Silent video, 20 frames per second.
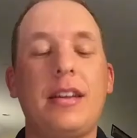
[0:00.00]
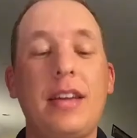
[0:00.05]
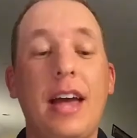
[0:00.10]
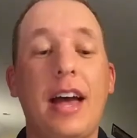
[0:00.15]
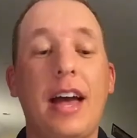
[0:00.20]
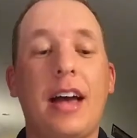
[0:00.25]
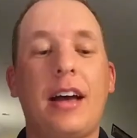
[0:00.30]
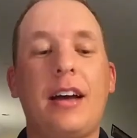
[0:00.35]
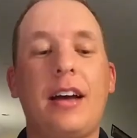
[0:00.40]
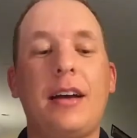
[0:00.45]

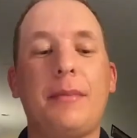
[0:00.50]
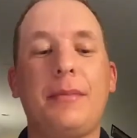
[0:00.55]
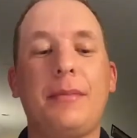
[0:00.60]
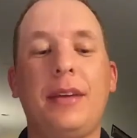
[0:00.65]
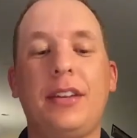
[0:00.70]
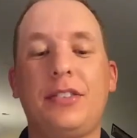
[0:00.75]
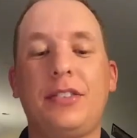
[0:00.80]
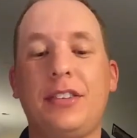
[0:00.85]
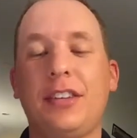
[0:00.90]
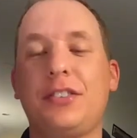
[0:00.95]
Yeah,
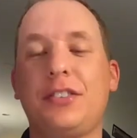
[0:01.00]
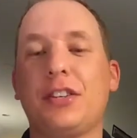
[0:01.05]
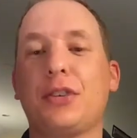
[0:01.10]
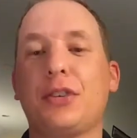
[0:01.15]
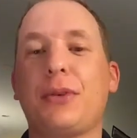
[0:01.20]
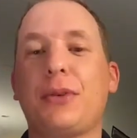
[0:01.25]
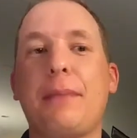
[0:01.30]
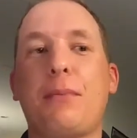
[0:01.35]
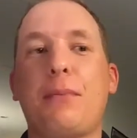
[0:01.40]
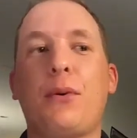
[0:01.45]
it's a
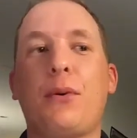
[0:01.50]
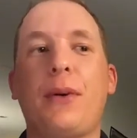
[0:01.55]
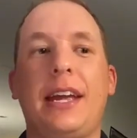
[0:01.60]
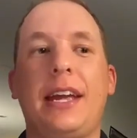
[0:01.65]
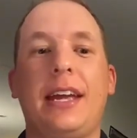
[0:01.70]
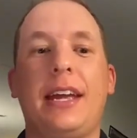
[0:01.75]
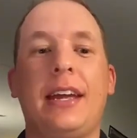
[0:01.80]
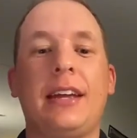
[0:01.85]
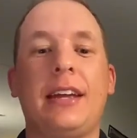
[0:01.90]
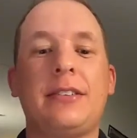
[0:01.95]
great
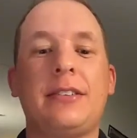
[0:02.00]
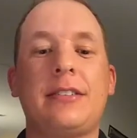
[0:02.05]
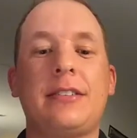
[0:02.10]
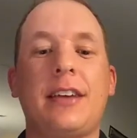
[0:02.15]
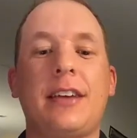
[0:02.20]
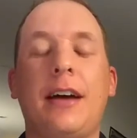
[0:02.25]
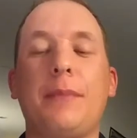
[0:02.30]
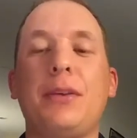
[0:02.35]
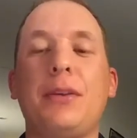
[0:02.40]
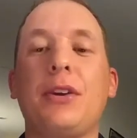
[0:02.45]
point. And,
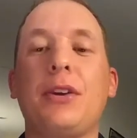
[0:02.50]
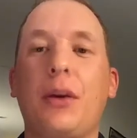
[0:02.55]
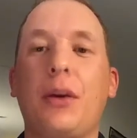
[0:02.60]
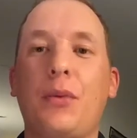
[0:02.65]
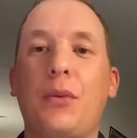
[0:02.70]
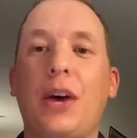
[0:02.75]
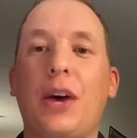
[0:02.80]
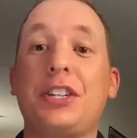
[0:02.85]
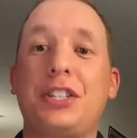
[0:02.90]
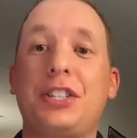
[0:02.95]
I
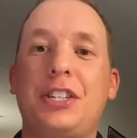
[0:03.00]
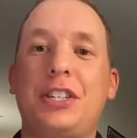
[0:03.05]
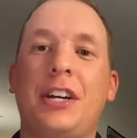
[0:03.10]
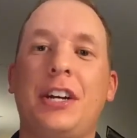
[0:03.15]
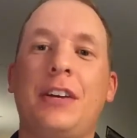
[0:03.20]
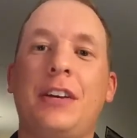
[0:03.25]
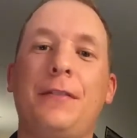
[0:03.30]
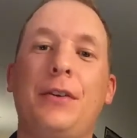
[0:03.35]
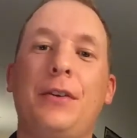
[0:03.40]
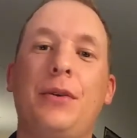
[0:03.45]
watched your
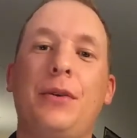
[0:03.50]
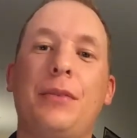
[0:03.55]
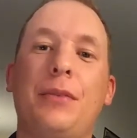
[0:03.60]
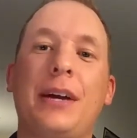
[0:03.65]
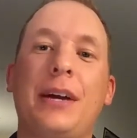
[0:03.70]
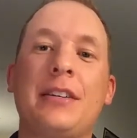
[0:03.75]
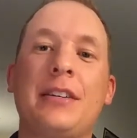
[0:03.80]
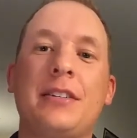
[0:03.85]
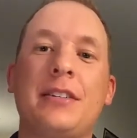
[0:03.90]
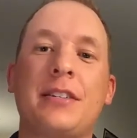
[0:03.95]
interview with
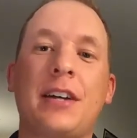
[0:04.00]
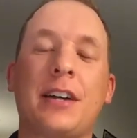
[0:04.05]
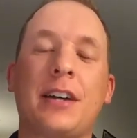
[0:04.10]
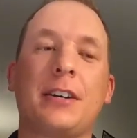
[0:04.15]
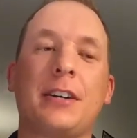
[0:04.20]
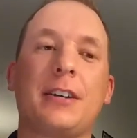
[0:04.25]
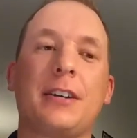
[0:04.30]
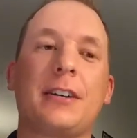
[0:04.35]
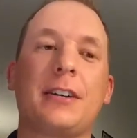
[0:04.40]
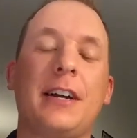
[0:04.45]
Brandon
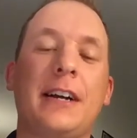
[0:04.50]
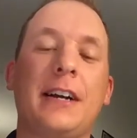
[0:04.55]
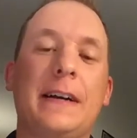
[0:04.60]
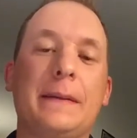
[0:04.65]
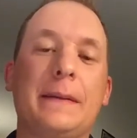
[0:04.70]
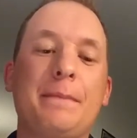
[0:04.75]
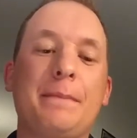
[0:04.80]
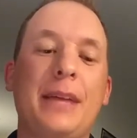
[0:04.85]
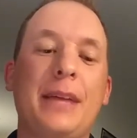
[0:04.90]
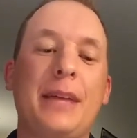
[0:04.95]
Tucker,
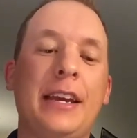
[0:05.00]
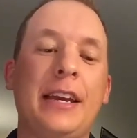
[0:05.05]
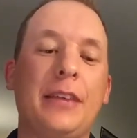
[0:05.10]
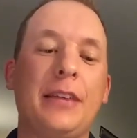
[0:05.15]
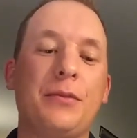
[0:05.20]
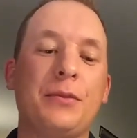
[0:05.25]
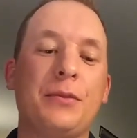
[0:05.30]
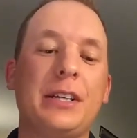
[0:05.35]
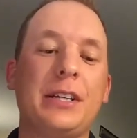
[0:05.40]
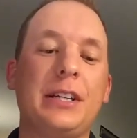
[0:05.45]
and
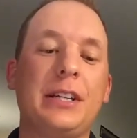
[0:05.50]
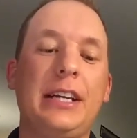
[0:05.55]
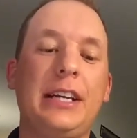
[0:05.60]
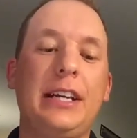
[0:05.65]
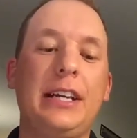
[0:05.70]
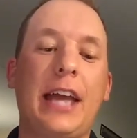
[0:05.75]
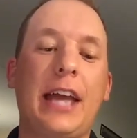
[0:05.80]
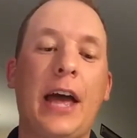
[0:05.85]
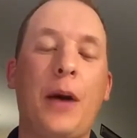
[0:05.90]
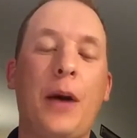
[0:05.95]
it
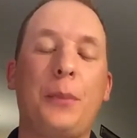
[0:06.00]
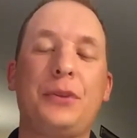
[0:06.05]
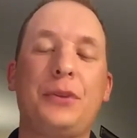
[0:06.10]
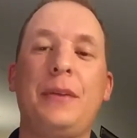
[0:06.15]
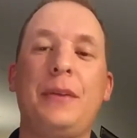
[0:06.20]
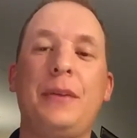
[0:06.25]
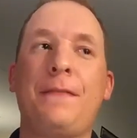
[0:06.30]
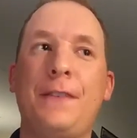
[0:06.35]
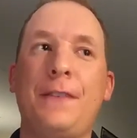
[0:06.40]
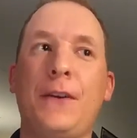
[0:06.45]
really helped
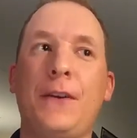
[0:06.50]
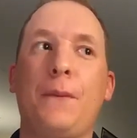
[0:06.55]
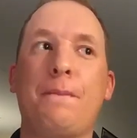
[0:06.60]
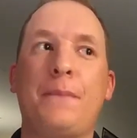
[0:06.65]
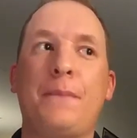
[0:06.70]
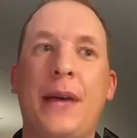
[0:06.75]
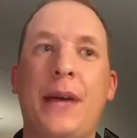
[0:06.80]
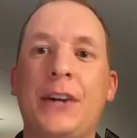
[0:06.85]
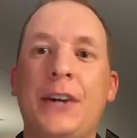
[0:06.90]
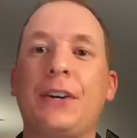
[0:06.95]
me feel
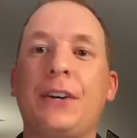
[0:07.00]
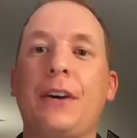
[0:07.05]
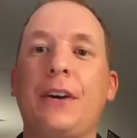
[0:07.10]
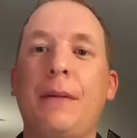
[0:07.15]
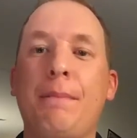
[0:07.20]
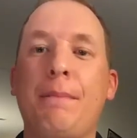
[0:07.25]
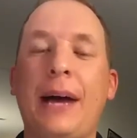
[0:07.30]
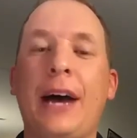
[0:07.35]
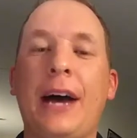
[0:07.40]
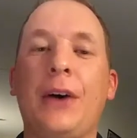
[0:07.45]
better
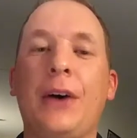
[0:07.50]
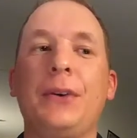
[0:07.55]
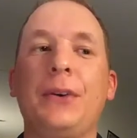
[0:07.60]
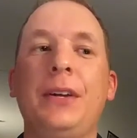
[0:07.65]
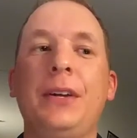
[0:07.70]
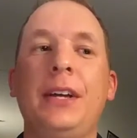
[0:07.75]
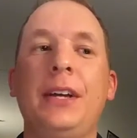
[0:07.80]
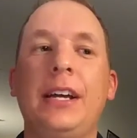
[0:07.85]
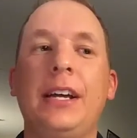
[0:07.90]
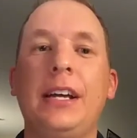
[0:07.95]
about
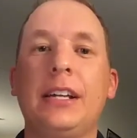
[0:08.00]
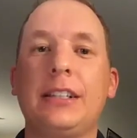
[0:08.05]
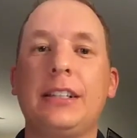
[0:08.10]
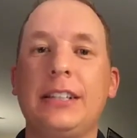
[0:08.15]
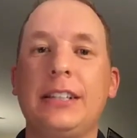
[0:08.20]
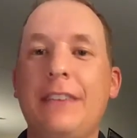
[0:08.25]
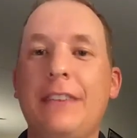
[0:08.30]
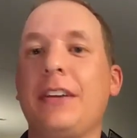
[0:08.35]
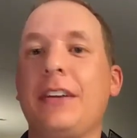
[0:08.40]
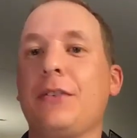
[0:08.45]

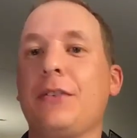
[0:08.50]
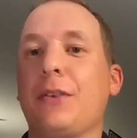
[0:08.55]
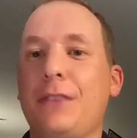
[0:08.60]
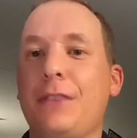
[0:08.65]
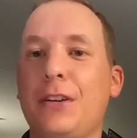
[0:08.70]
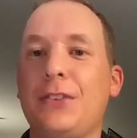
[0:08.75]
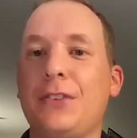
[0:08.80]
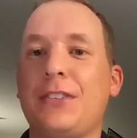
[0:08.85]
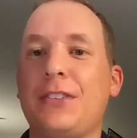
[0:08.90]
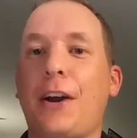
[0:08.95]
leaving
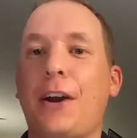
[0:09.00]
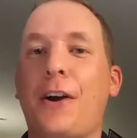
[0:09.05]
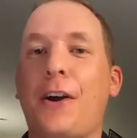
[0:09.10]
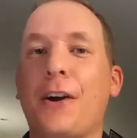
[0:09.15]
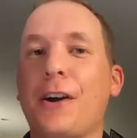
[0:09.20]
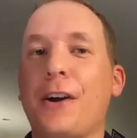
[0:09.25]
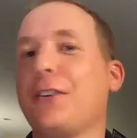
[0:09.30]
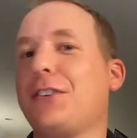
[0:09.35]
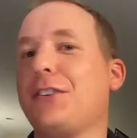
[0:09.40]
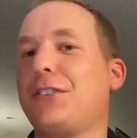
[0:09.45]
reviews that
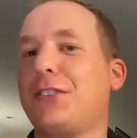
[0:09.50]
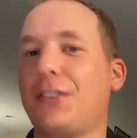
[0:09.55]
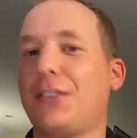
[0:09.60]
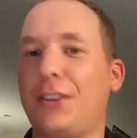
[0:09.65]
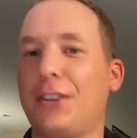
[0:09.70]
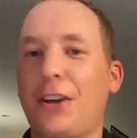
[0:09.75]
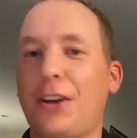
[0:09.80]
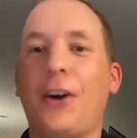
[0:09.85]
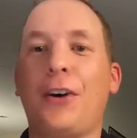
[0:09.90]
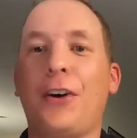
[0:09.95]
aren't
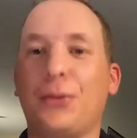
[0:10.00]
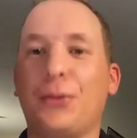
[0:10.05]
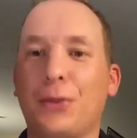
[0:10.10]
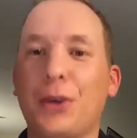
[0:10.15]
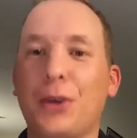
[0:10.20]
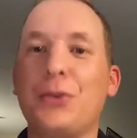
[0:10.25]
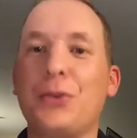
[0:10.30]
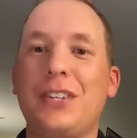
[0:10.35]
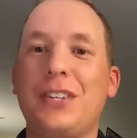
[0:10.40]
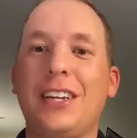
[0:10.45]
all
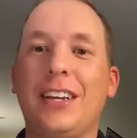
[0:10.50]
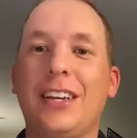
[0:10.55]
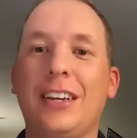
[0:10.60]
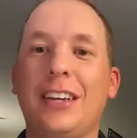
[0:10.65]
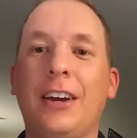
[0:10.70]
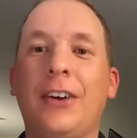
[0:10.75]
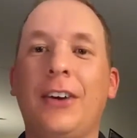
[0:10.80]
rosy.